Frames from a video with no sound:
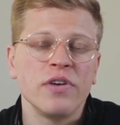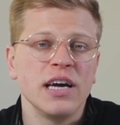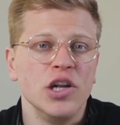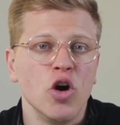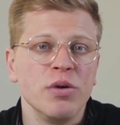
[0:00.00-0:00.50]

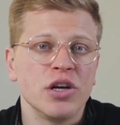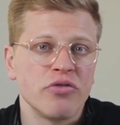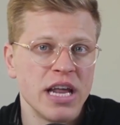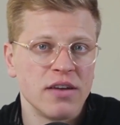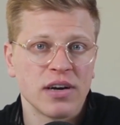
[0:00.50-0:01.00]
free Adobe
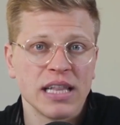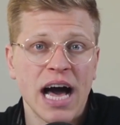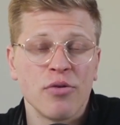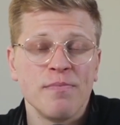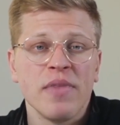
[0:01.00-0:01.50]
Creative
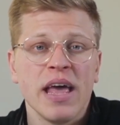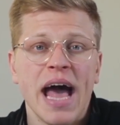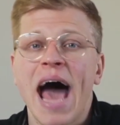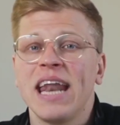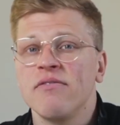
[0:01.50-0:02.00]
Cloud,
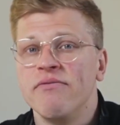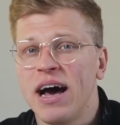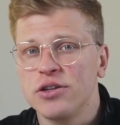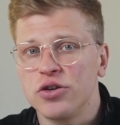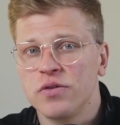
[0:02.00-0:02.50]
adding
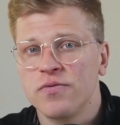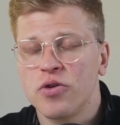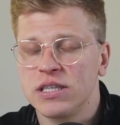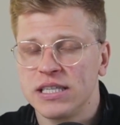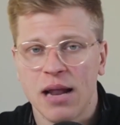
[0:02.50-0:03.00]
value
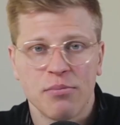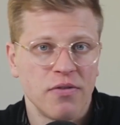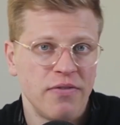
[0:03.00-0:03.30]
for design